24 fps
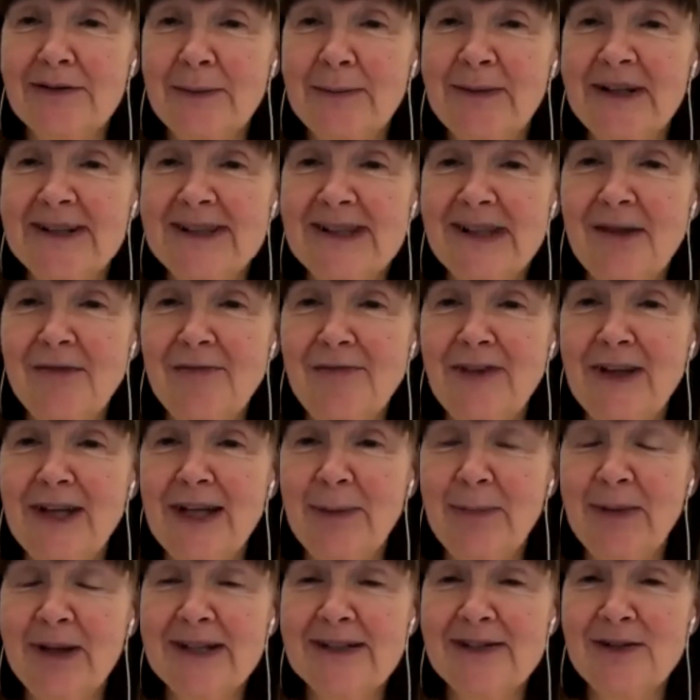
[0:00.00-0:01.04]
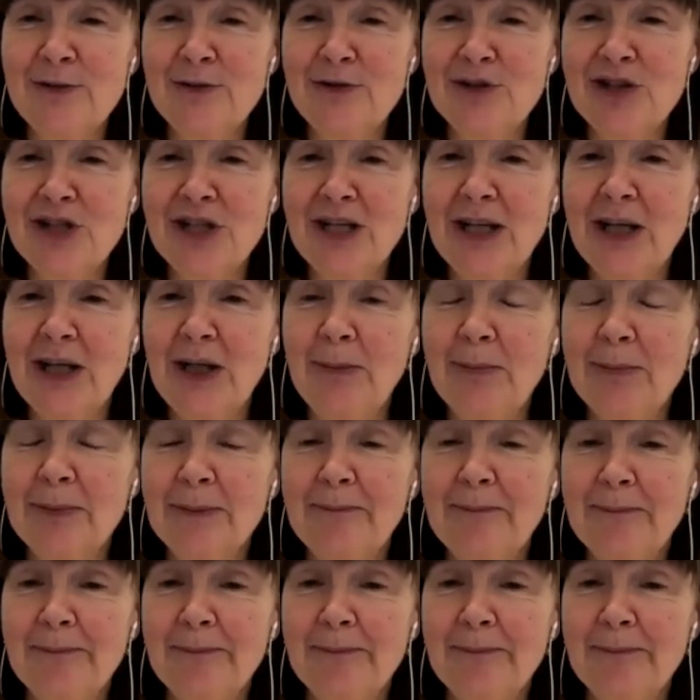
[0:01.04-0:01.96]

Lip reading: I mean, it's lovely, but it's not cheap.